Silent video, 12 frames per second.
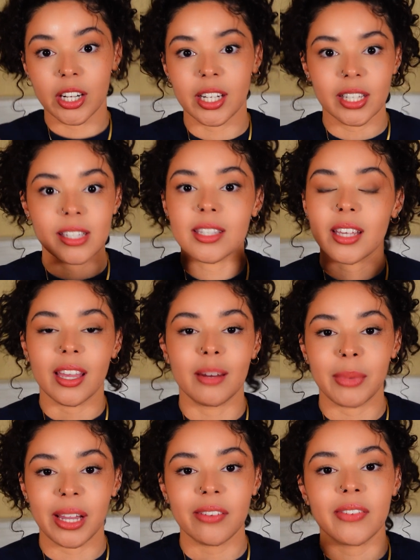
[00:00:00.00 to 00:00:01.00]
it is
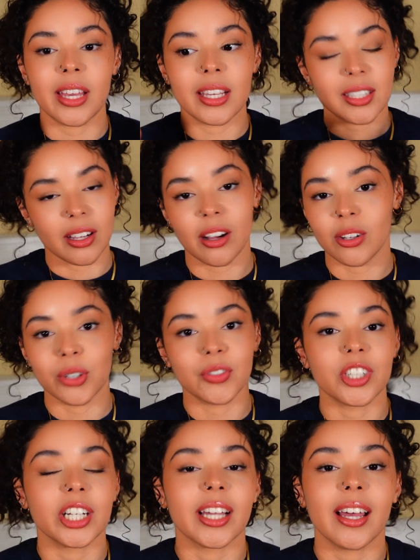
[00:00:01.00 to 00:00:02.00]
in my face all
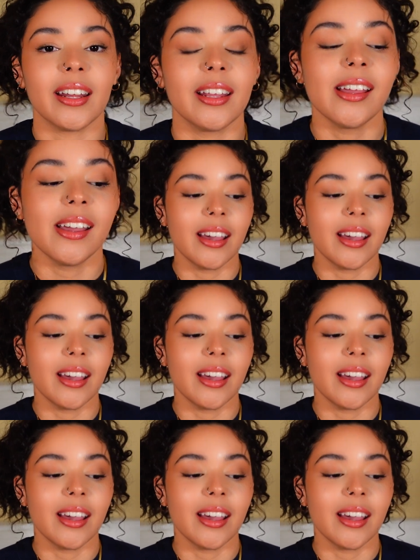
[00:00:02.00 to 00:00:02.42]
over again.